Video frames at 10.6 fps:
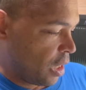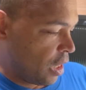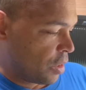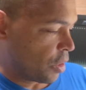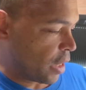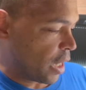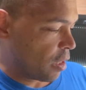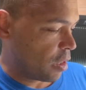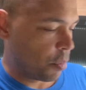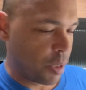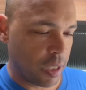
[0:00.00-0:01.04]
So yeah,
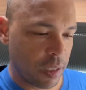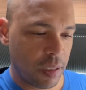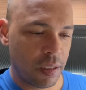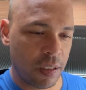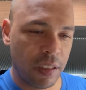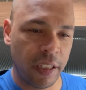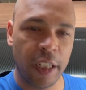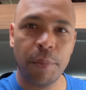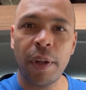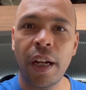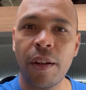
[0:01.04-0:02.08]
I'm gonna clean up
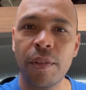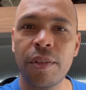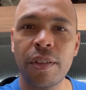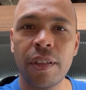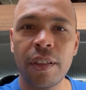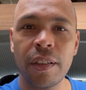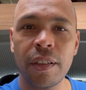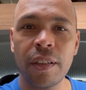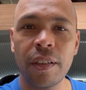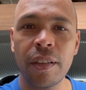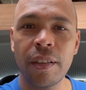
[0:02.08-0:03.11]
my house.
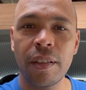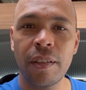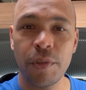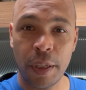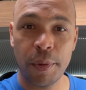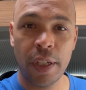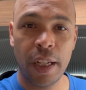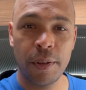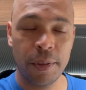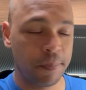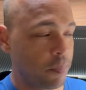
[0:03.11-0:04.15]
His name is
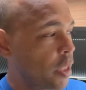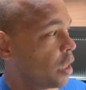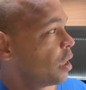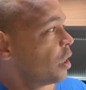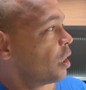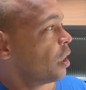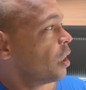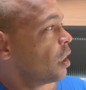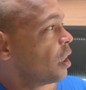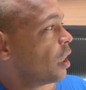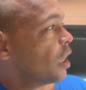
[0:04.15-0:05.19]
Klaus.
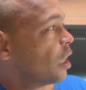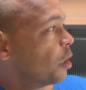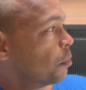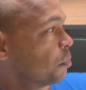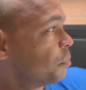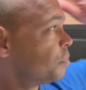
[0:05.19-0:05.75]
Um,